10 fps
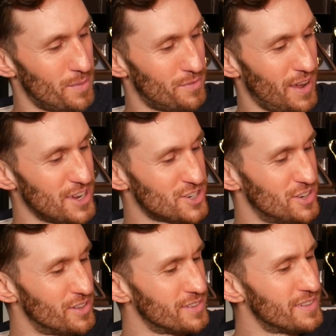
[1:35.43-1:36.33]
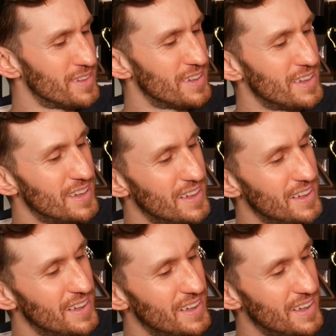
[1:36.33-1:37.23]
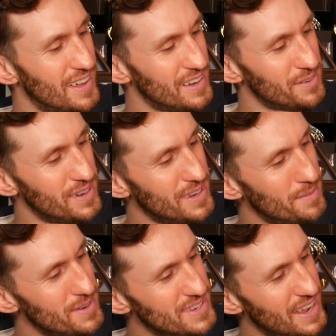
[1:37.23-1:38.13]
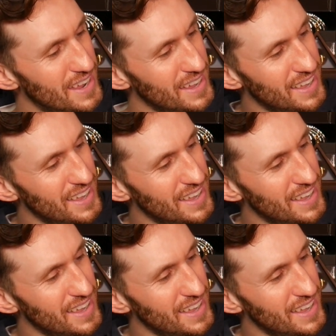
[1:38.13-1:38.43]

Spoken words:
professional. I don't want to damage that.